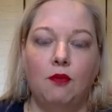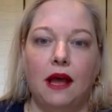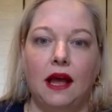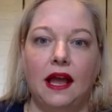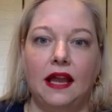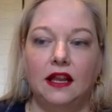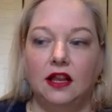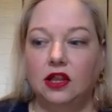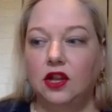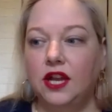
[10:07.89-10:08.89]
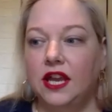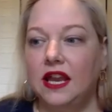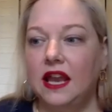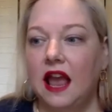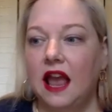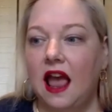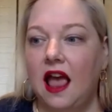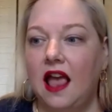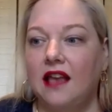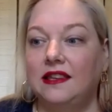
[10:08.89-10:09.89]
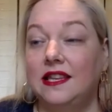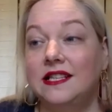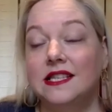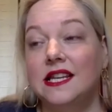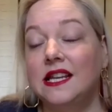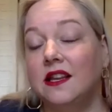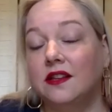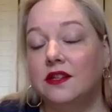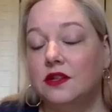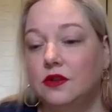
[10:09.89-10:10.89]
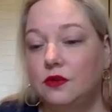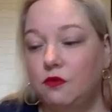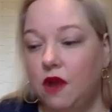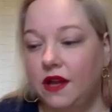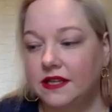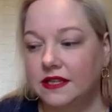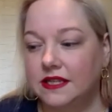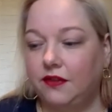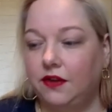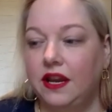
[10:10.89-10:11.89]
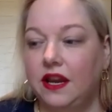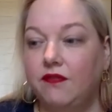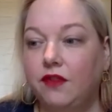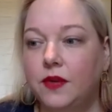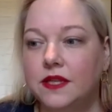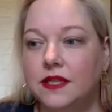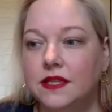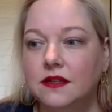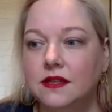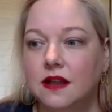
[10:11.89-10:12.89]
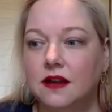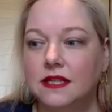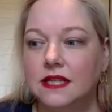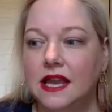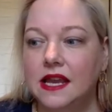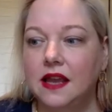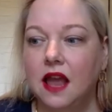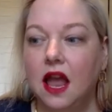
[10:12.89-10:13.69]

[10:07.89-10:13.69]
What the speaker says: by looking and listening to what different influencers are saying